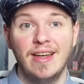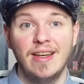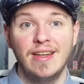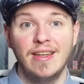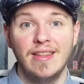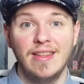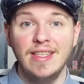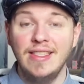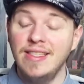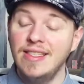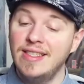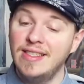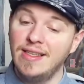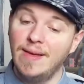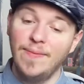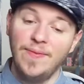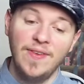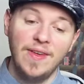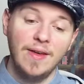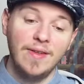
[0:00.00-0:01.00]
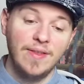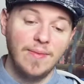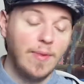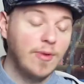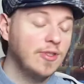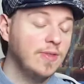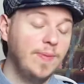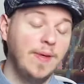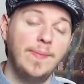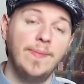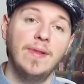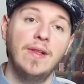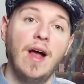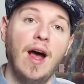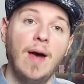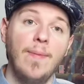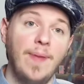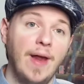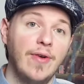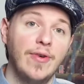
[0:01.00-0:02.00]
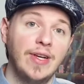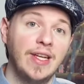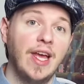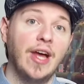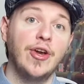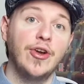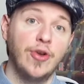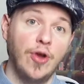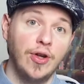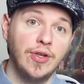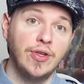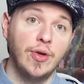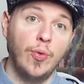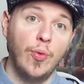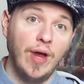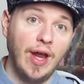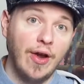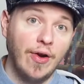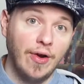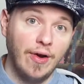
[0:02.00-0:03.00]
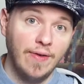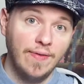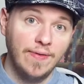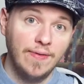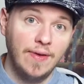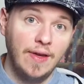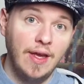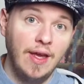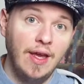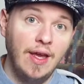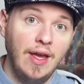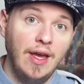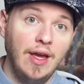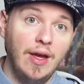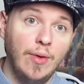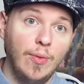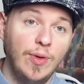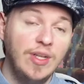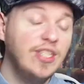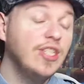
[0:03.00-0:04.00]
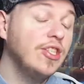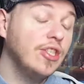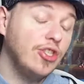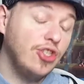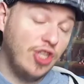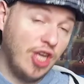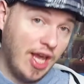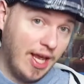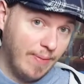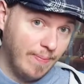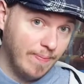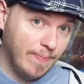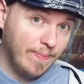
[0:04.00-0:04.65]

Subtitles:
This is something that most people apparently are not aware of, which is a shame.